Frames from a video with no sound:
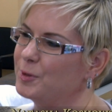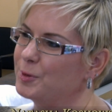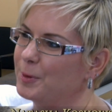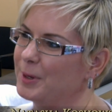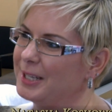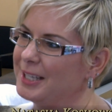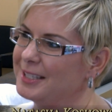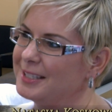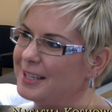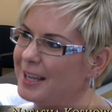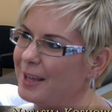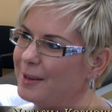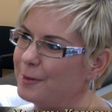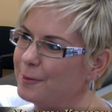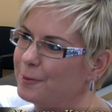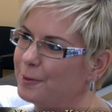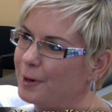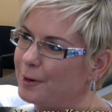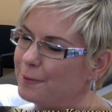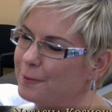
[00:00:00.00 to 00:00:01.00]

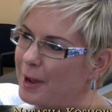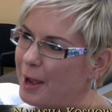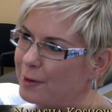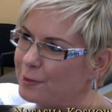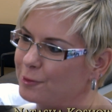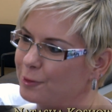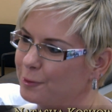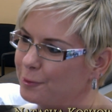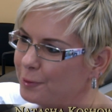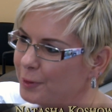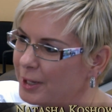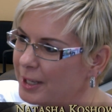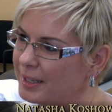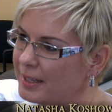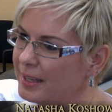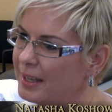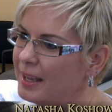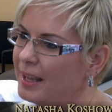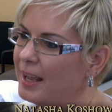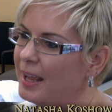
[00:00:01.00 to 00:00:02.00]
2010 for a fractured foot,
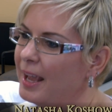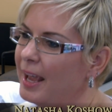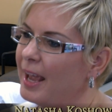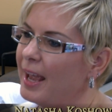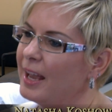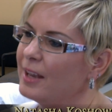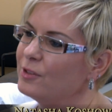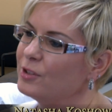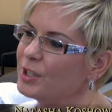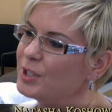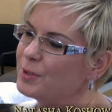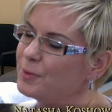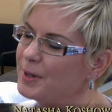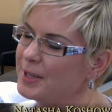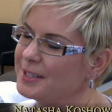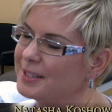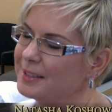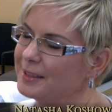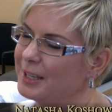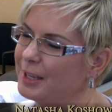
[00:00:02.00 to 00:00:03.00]
and just
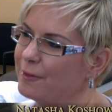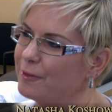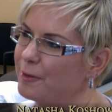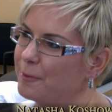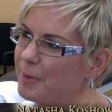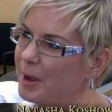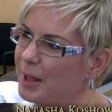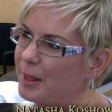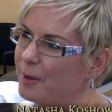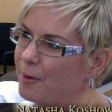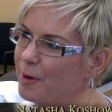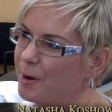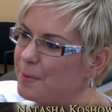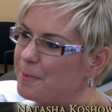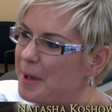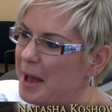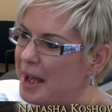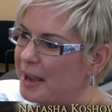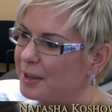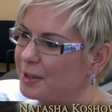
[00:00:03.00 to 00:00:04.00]
recently for my lower
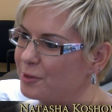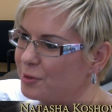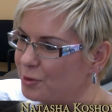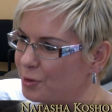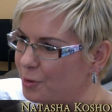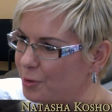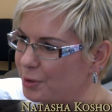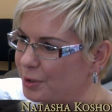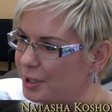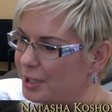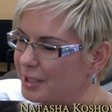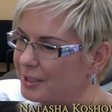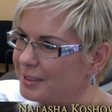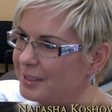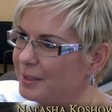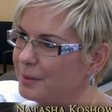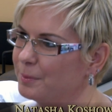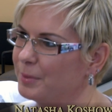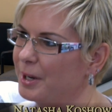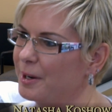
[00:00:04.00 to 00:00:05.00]
back and shoulder.
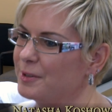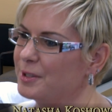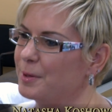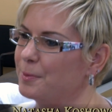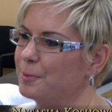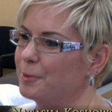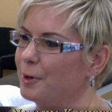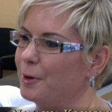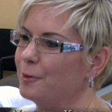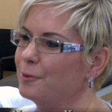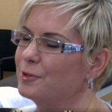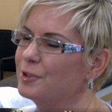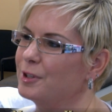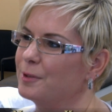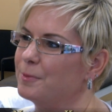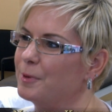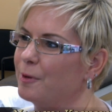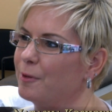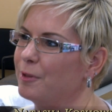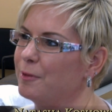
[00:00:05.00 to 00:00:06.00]
Blair's approach
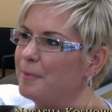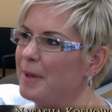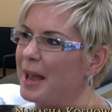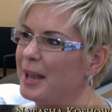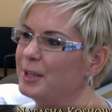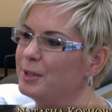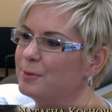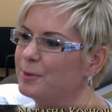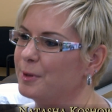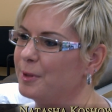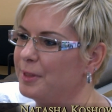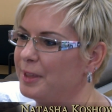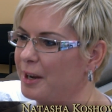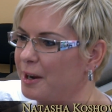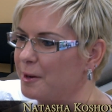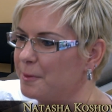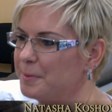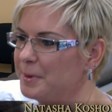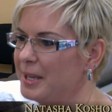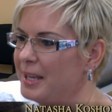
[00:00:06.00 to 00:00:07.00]
to both manual
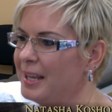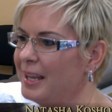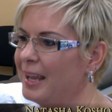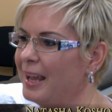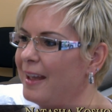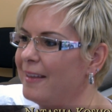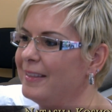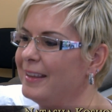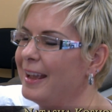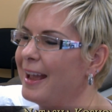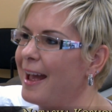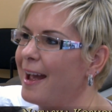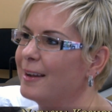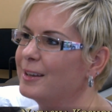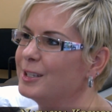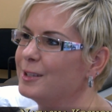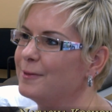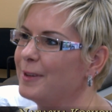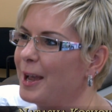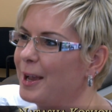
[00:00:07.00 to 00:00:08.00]
therapy and the
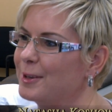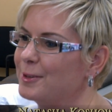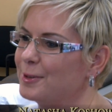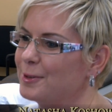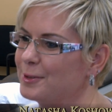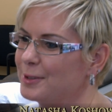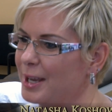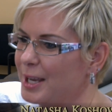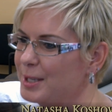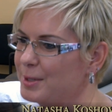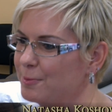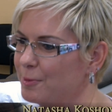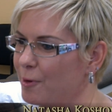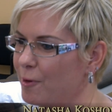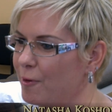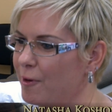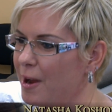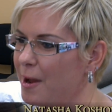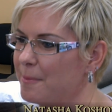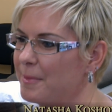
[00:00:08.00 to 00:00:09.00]
active exercise
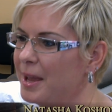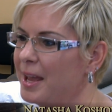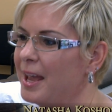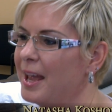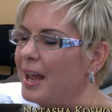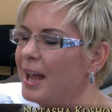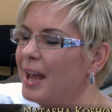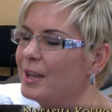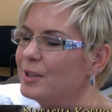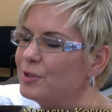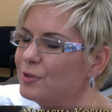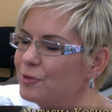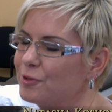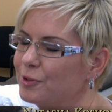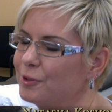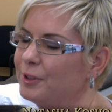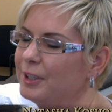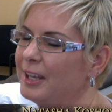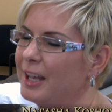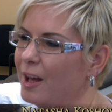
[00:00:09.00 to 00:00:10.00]
program has
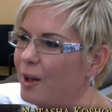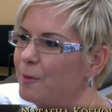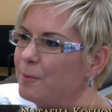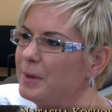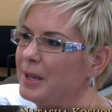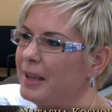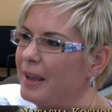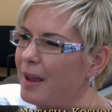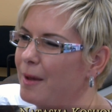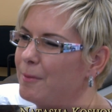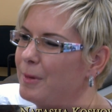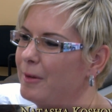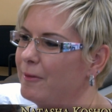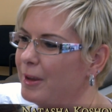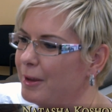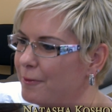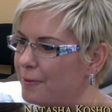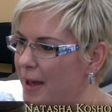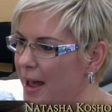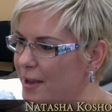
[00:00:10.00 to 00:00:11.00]
truly helped me get
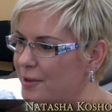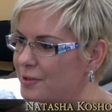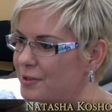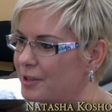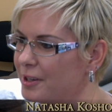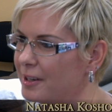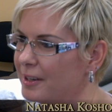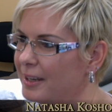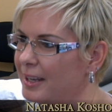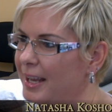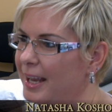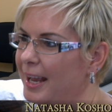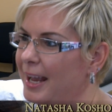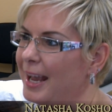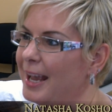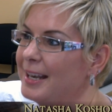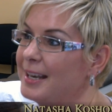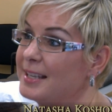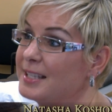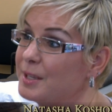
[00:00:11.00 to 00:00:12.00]
moving faster.
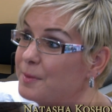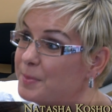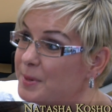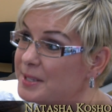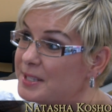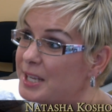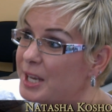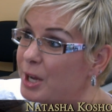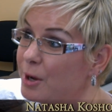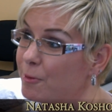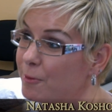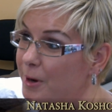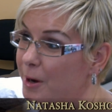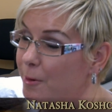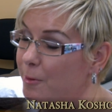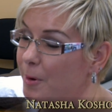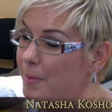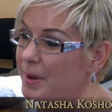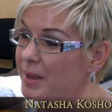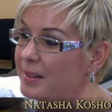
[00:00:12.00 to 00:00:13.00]
And as a busy
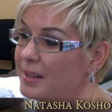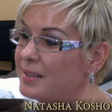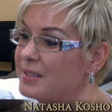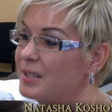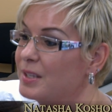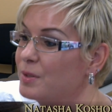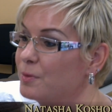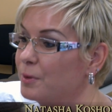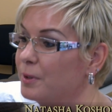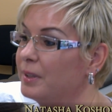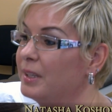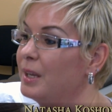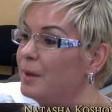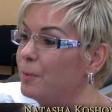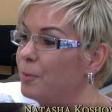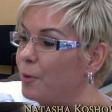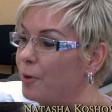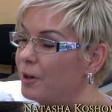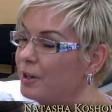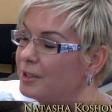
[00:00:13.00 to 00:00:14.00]
career woman, this is really
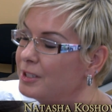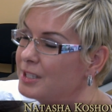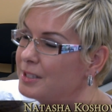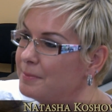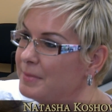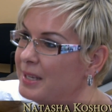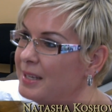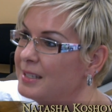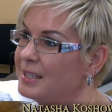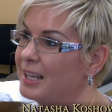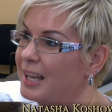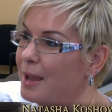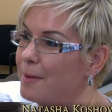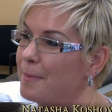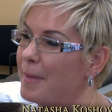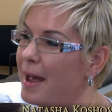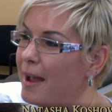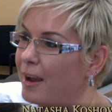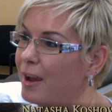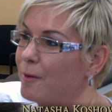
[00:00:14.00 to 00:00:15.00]
important to me to
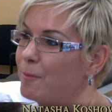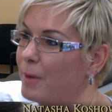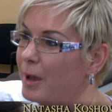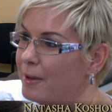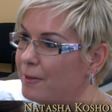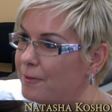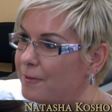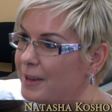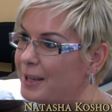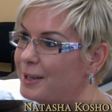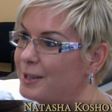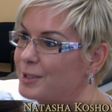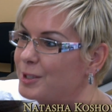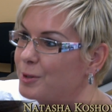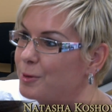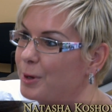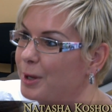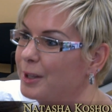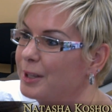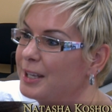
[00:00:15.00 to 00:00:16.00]
get back on my feet
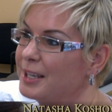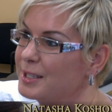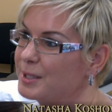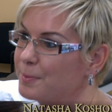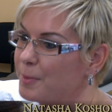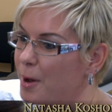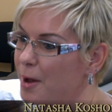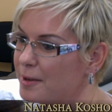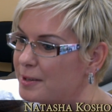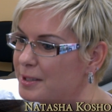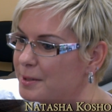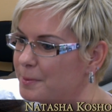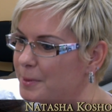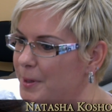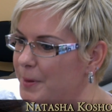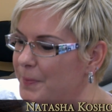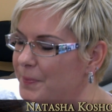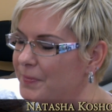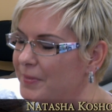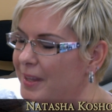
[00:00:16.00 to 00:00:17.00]
as quickly as
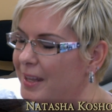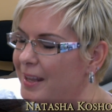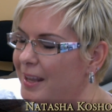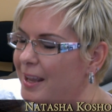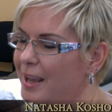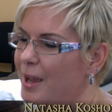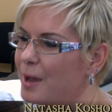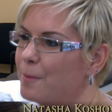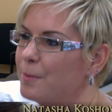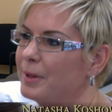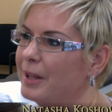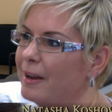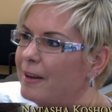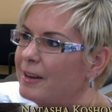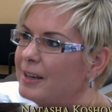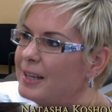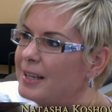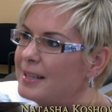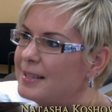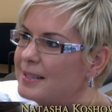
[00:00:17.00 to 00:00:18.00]
possible.
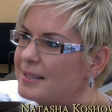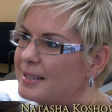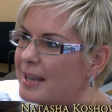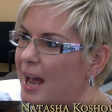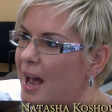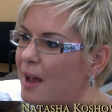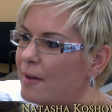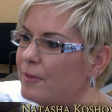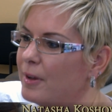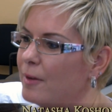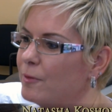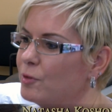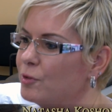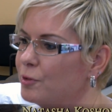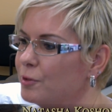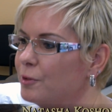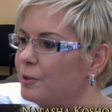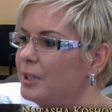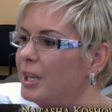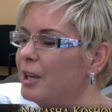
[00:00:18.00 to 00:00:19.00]
Blair and his staff have
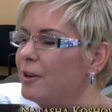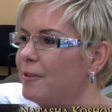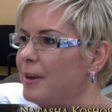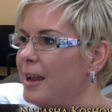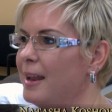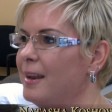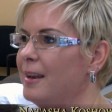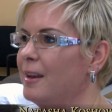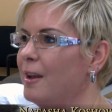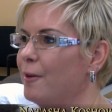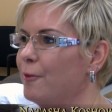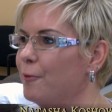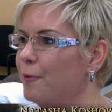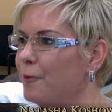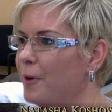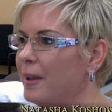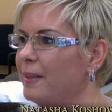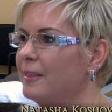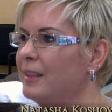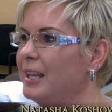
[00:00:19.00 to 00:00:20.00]
truly created a
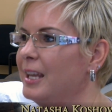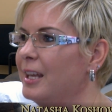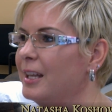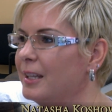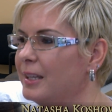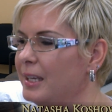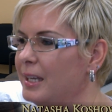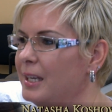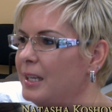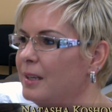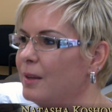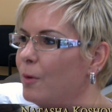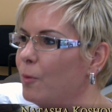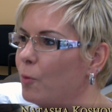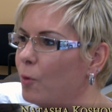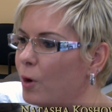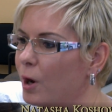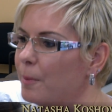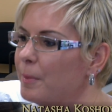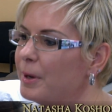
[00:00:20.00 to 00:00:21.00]
friendly, clean,
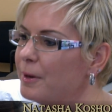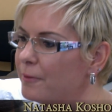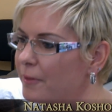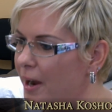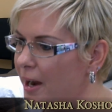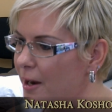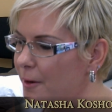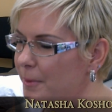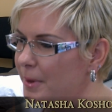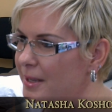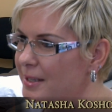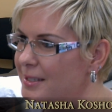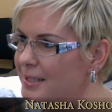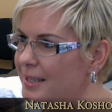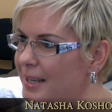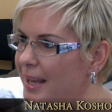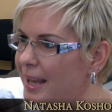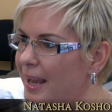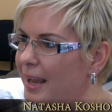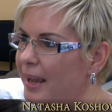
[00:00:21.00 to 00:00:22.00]
warm
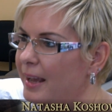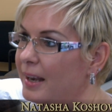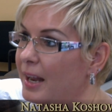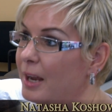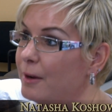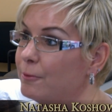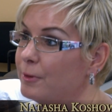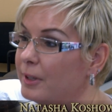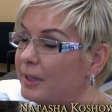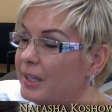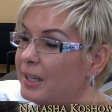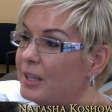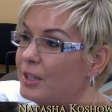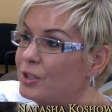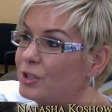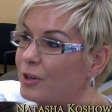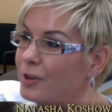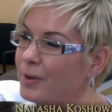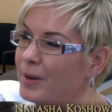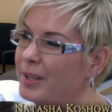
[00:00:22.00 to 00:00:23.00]
environment, and I really
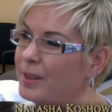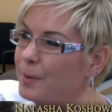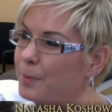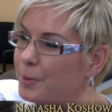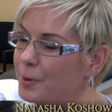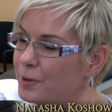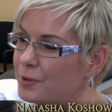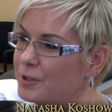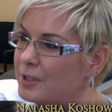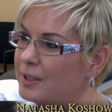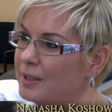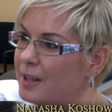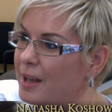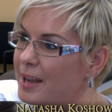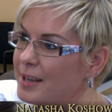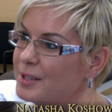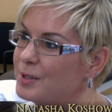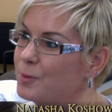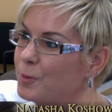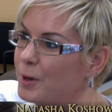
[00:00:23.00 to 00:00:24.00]
enjoy the
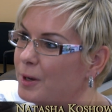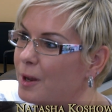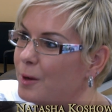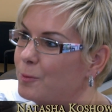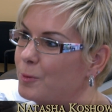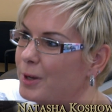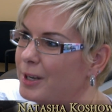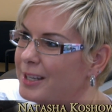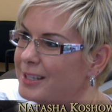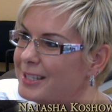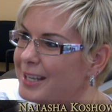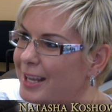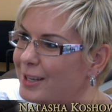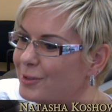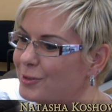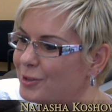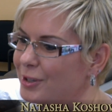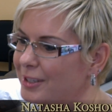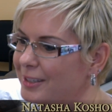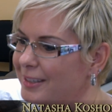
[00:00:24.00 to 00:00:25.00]
personalized one-on-one
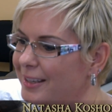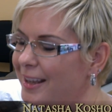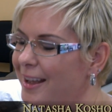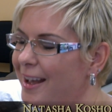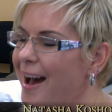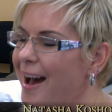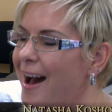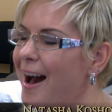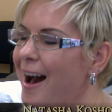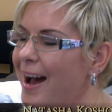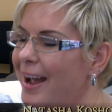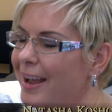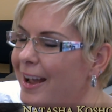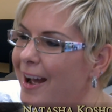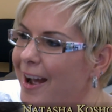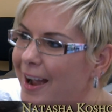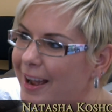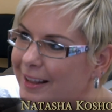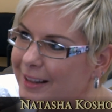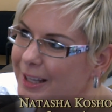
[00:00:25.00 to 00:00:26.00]
attention. I
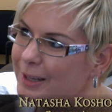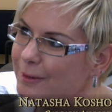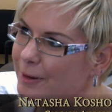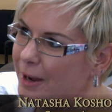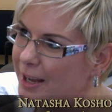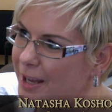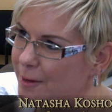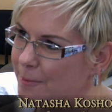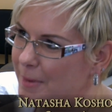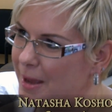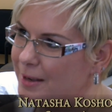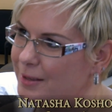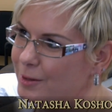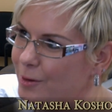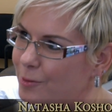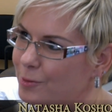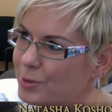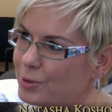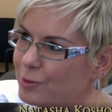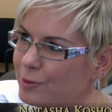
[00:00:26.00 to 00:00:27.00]
highly recommend
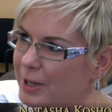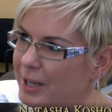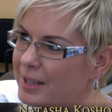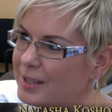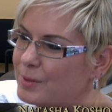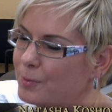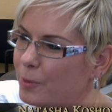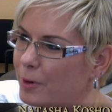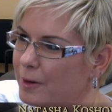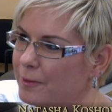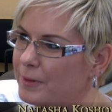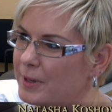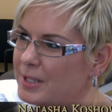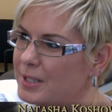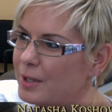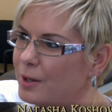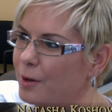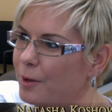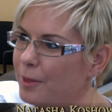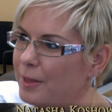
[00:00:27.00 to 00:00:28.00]
Nose Creek Sport
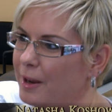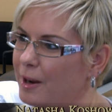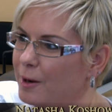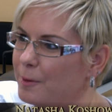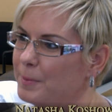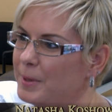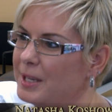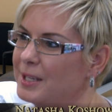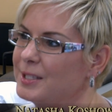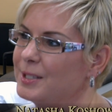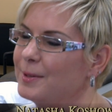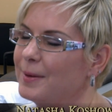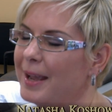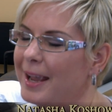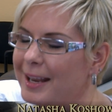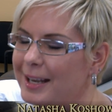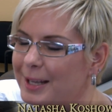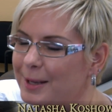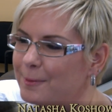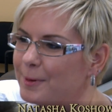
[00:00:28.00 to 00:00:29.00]
Physical Therapy to
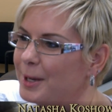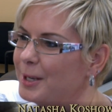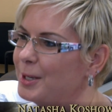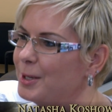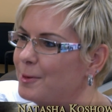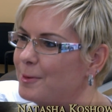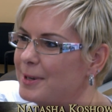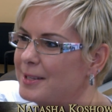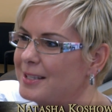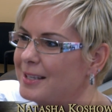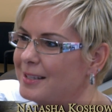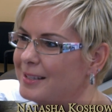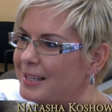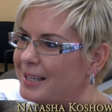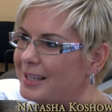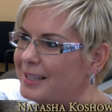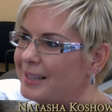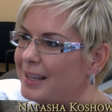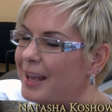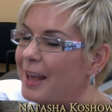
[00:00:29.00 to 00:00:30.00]
anyone who is in
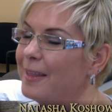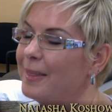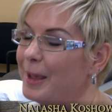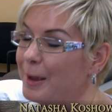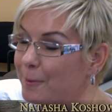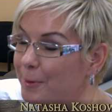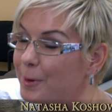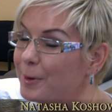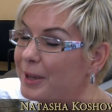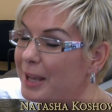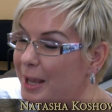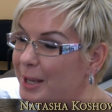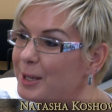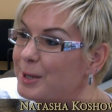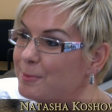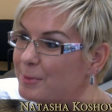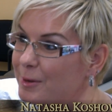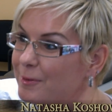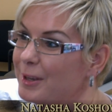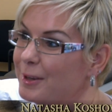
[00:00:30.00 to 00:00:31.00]
need. They will get
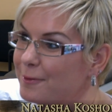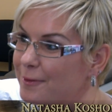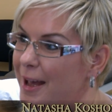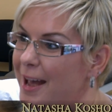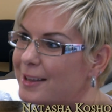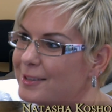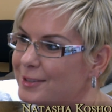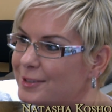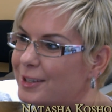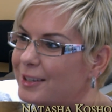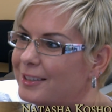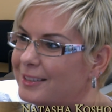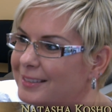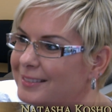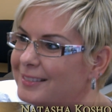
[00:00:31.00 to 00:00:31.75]
you moving faster.